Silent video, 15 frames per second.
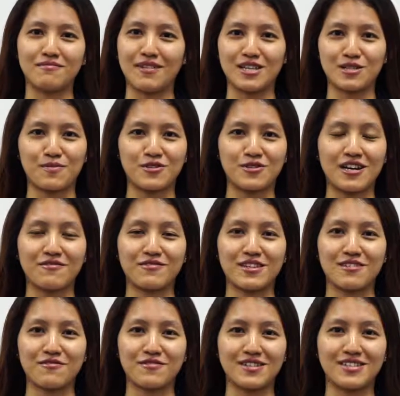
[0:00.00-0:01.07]
especially after
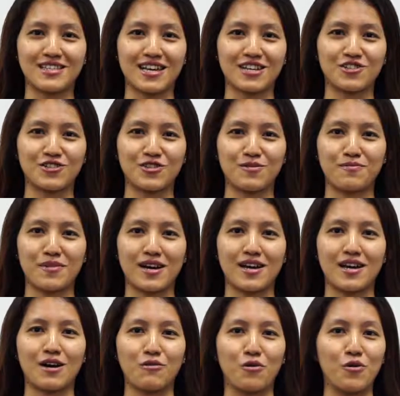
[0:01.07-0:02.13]
the first lecture
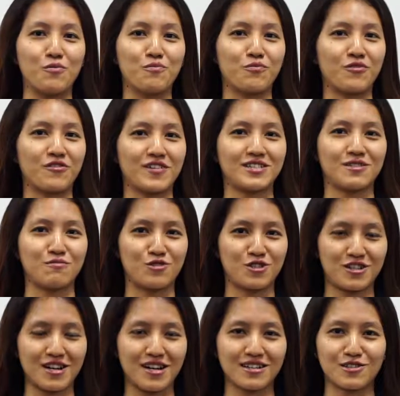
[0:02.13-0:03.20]
by our own Professor
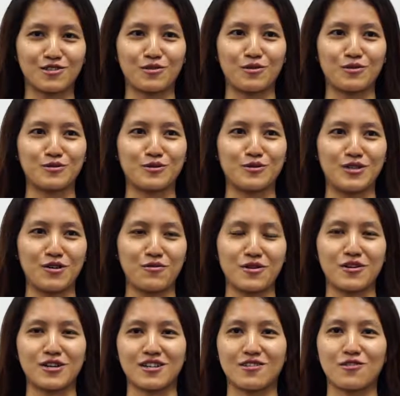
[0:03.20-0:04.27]
Mushtaq. So today we're
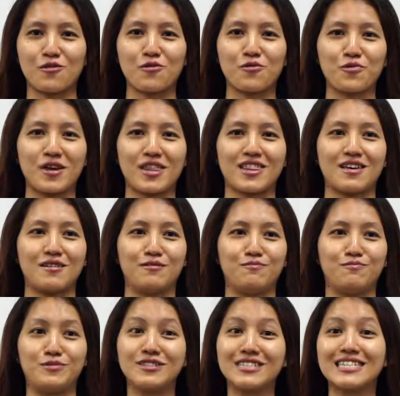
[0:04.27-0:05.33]
going to go with
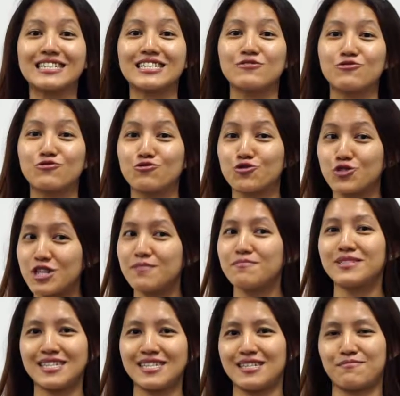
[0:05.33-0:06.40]
building a dream
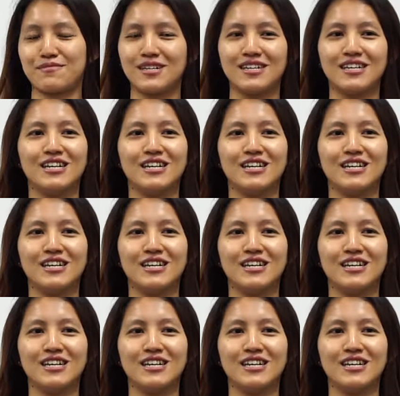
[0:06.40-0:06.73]
team.